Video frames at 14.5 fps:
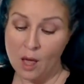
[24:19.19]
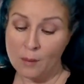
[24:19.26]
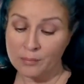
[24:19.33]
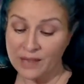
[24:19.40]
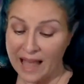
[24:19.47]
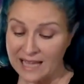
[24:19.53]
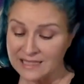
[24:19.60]

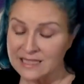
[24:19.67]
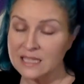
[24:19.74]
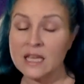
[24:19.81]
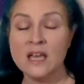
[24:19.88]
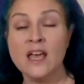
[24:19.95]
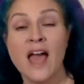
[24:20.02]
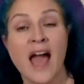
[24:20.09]

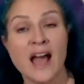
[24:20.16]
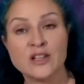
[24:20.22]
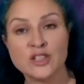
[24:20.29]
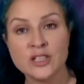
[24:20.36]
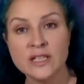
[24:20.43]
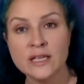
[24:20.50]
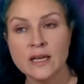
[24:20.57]
Plastic.
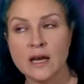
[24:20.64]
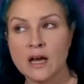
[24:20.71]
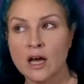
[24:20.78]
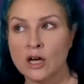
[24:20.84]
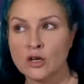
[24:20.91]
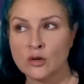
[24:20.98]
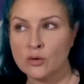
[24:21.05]
Actually,
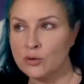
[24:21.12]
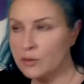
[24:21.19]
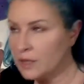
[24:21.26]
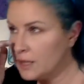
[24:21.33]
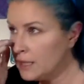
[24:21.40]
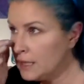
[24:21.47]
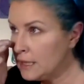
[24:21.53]

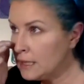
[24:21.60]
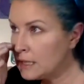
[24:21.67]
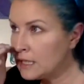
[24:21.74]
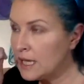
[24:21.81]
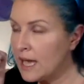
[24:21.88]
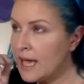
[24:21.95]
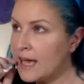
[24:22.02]

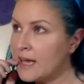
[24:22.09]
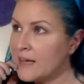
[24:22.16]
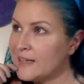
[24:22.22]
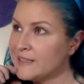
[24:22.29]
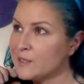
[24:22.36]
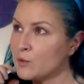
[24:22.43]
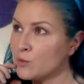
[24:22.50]
acrylic
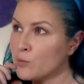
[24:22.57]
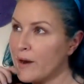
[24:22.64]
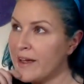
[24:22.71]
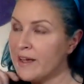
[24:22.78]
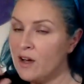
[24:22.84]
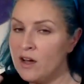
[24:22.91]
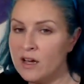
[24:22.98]
and
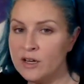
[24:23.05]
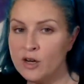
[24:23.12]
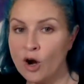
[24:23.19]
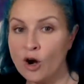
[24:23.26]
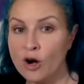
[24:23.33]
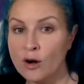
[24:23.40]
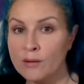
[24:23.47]
rayon
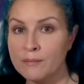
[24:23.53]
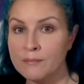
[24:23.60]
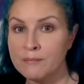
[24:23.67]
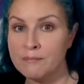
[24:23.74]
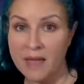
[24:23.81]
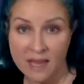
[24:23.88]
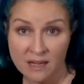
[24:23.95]
are
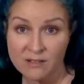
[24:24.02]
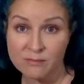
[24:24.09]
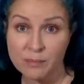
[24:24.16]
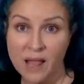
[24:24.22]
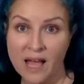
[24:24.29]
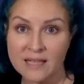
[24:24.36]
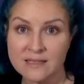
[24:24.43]
made of
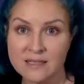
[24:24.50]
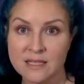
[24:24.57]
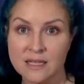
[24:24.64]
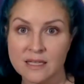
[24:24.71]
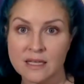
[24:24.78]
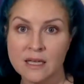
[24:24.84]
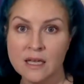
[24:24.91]

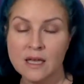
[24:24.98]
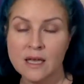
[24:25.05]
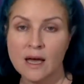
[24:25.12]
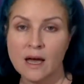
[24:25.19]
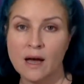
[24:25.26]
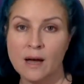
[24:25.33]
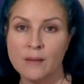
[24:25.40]
plastic.
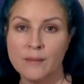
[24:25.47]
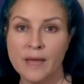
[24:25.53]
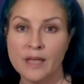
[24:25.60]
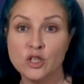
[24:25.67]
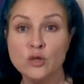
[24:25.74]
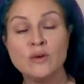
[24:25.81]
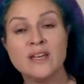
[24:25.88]

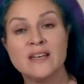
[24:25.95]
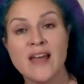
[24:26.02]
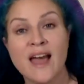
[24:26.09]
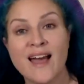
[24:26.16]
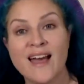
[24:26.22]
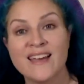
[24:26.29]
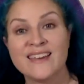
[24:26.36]
And you can
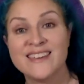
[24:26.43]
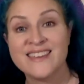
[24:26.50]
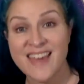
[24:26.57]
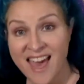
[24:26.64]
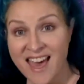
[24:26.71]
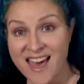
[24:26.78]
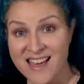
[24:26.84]

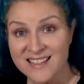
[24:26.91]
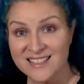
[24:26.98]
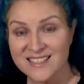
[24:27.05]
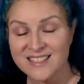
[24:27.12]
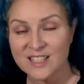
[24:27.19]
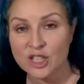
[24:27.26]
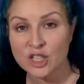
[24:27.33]

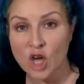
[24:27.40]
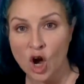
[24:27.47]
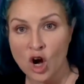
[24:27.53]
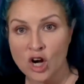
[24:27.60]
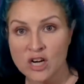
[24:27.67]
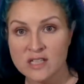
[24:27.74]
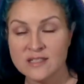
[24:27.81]
get
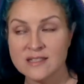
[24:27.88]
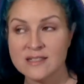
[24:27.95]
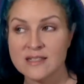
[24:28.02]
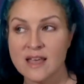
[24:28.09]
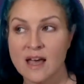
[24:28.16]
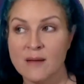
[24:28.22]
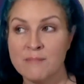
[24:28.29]

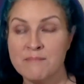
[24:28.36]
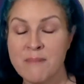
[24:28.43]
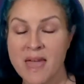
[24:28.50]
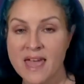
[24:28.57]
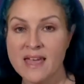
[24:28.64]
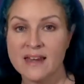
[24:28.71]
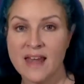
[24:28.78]
yarns
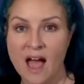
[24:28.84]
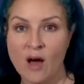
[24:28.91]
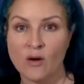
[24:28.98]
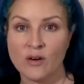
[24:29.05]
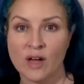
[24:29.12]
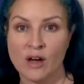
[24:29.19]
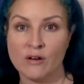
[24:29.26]
made
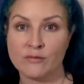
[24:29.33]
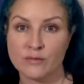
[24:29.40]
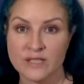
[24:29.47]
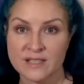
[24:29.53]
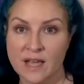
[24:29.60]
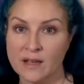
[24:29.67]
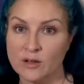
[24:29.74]
out of
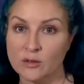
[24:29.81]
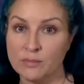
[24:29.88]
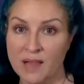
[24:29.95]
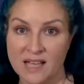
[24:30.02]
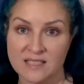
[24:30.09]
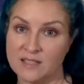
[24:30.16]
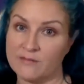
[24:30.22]
recycled
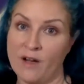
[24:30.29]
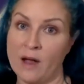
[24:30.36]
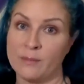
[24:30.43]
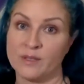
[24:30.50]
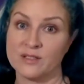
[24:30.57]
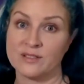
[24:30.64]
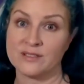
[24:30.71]
plastic
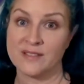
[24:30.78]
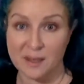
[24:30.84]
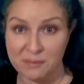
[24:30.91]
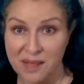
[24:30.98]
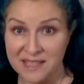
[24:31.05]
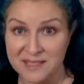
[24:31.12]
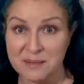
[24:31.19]
fibers,
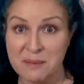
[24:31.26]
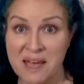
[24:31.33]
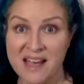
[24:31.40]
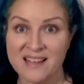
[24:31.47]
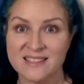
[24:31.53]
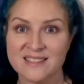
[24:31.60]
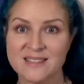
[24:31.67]
like plastic
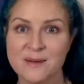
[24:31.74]
bags.